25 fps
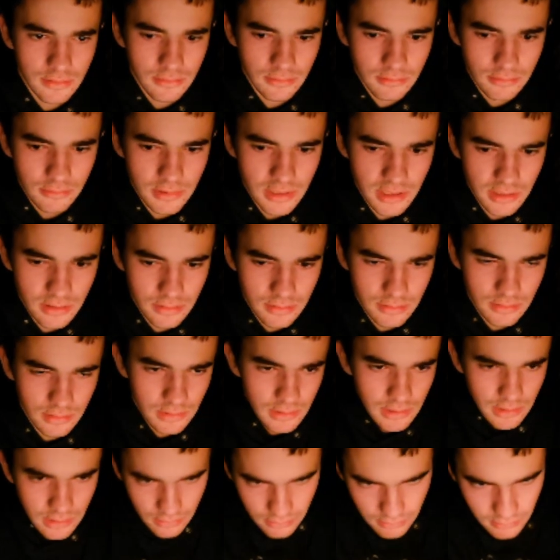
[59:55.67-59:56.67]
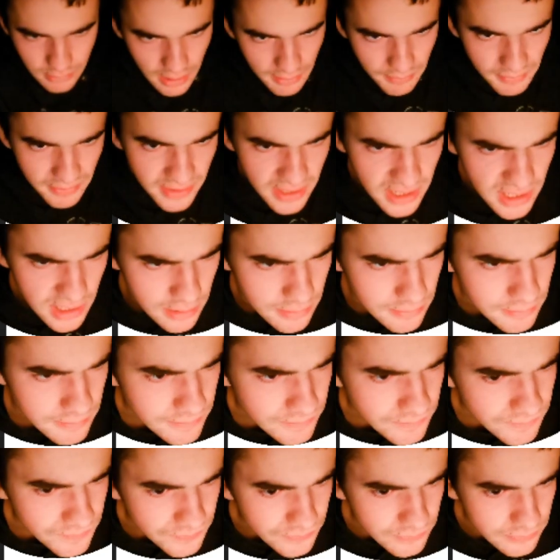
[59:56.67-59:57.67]
Weird. What happened
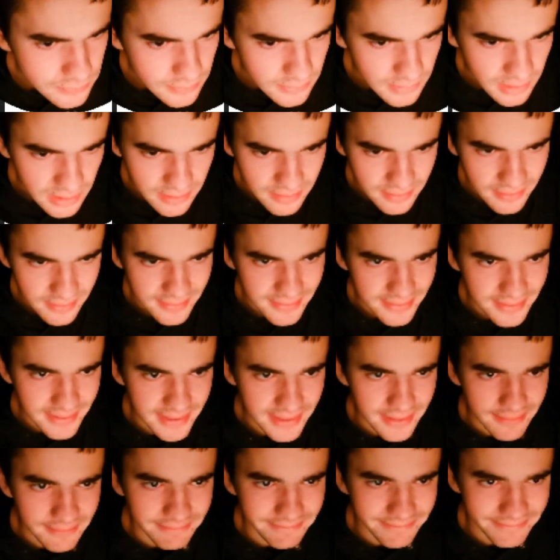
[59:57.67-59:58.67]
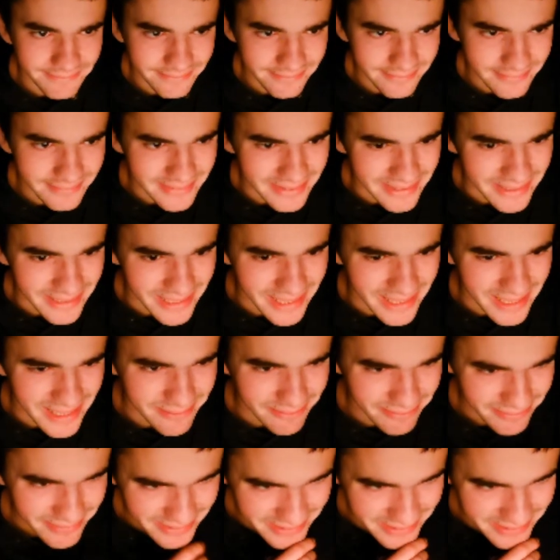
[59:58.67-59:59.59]
there? Yep.